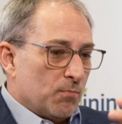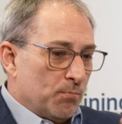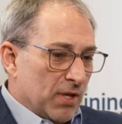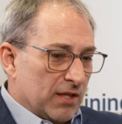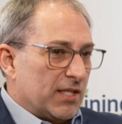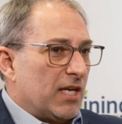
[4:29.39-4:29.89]

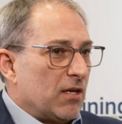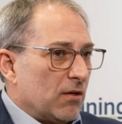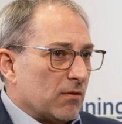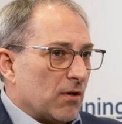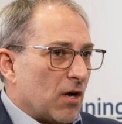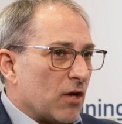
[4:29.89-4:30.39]
Building
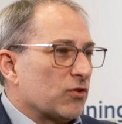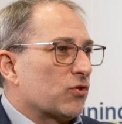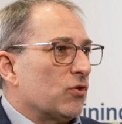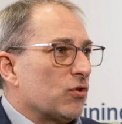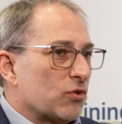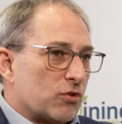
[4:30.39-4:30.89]

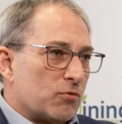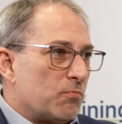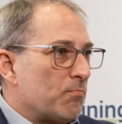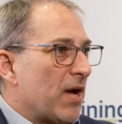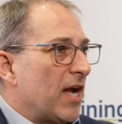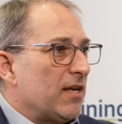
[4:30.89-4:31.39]
answers
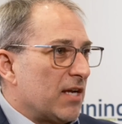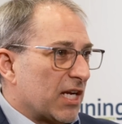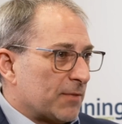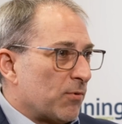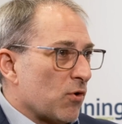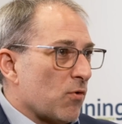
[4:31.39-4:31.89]
by
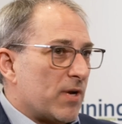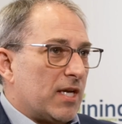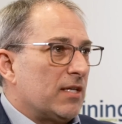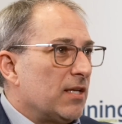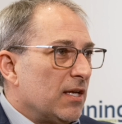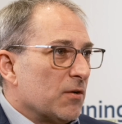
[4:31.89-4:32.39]

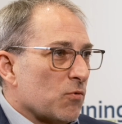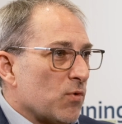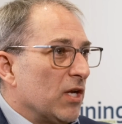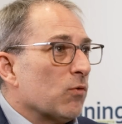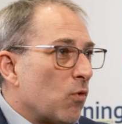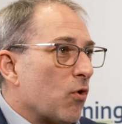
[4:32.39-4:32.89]
exploring
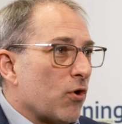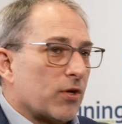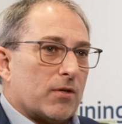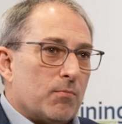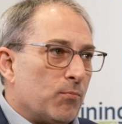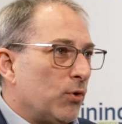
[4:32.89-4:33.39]
real
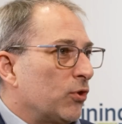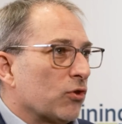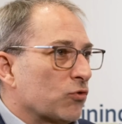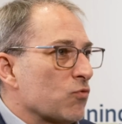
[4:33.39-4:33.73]
work, boot on